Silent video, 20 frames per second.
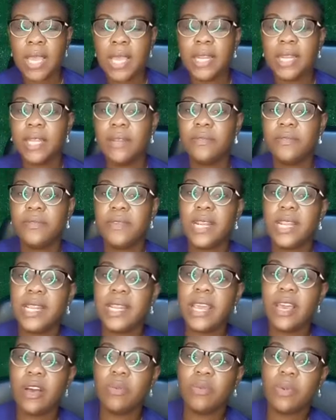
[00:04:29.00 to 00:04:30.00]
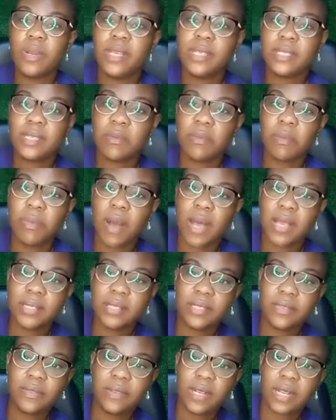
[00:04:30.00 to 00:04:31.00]
Then feeling helpless and
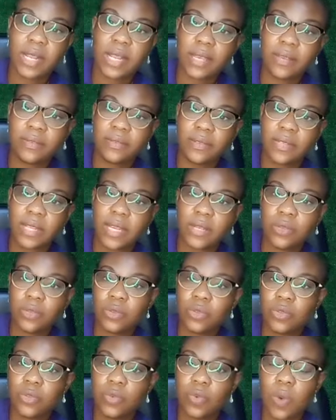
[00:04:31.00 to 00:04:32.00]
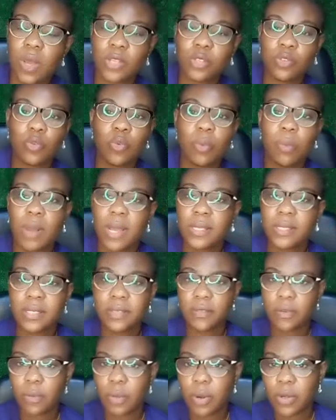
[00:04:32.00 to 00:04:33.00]
passive in life. There are those who are so
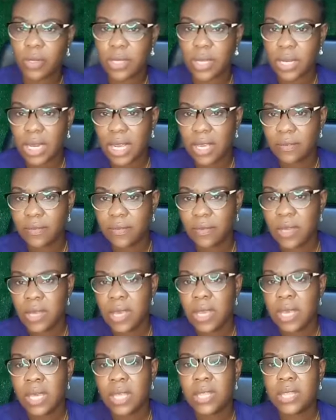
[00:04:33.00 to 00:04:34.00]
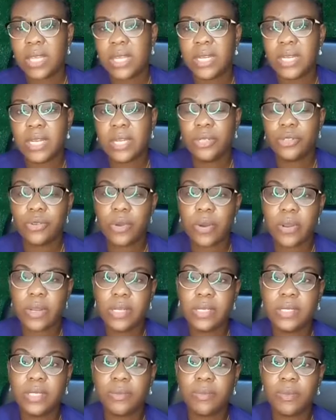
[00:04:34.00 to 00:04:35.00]
passive about their life that they
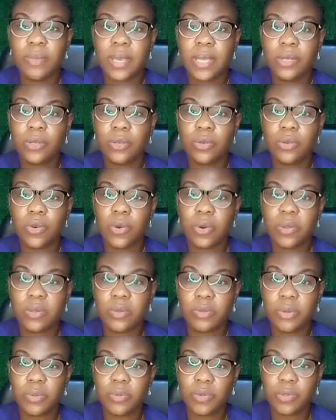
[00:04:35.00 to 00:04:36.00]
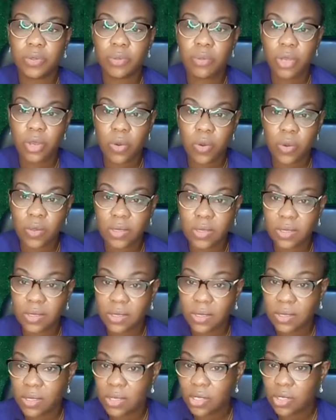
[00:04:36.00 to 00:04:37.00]
literally depend on other people to make all the
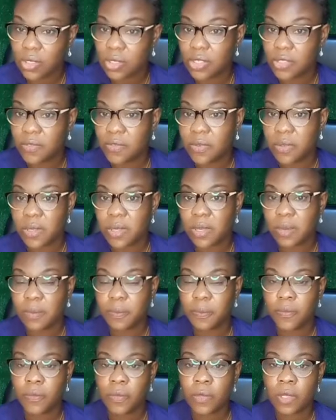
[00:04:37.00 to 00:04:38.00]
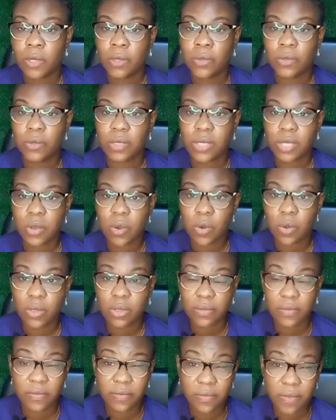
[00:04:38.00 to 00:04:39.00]
decisions for them, to take all
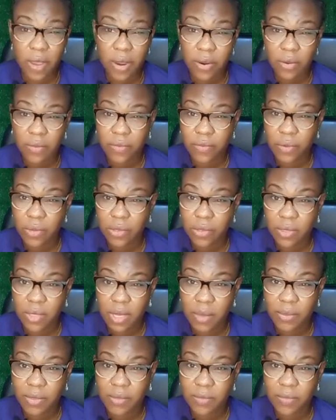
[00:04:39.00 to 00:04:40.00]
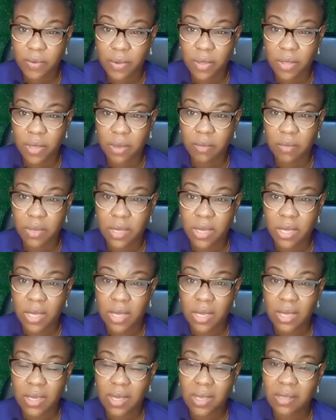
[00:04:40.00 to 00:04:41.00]
the very first steps for them.
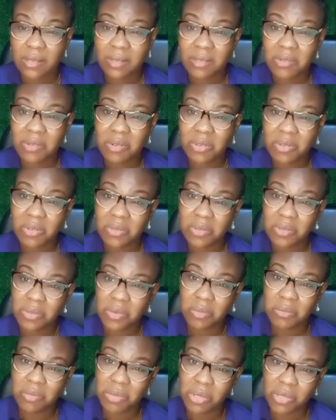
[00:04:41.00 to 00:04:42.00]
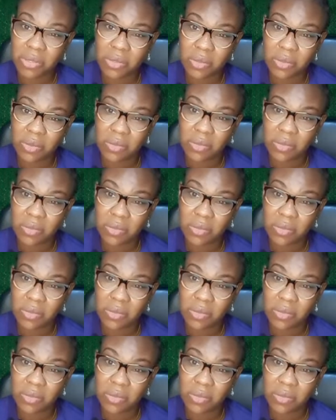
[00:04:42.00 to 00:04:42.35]
It's not submission.